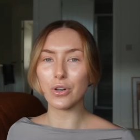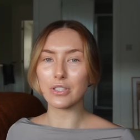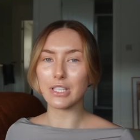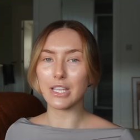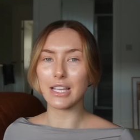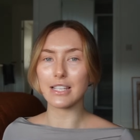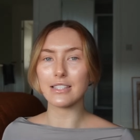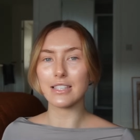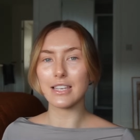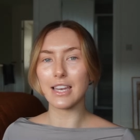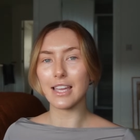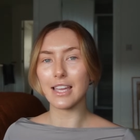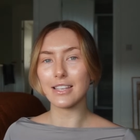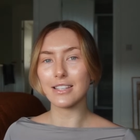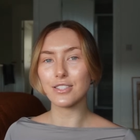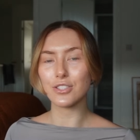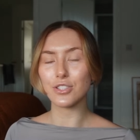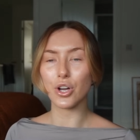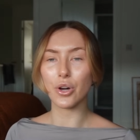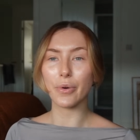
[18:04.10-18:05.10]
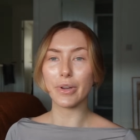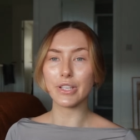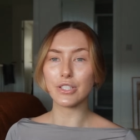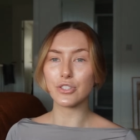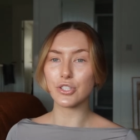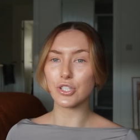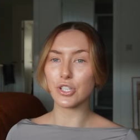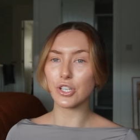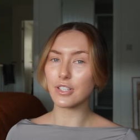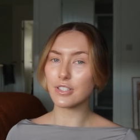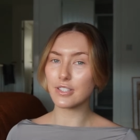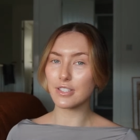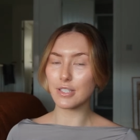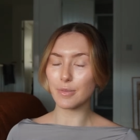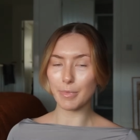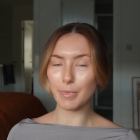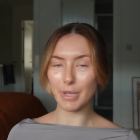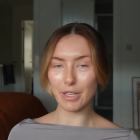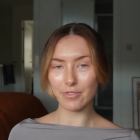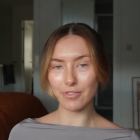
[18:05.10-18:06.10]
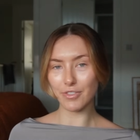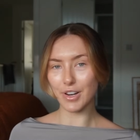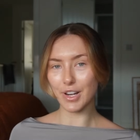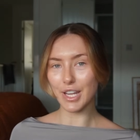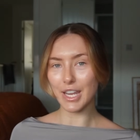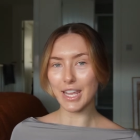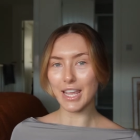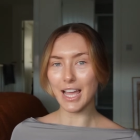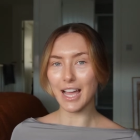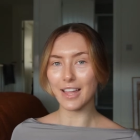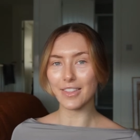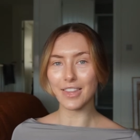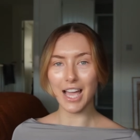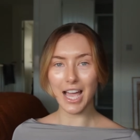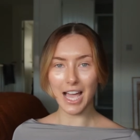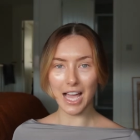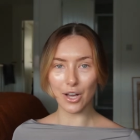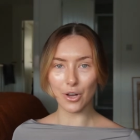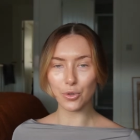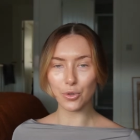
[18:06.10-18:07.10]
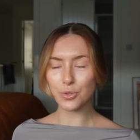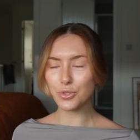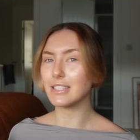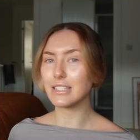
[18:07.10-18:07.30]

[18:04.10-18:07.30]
all day today, so it's just me and Freddie at the house.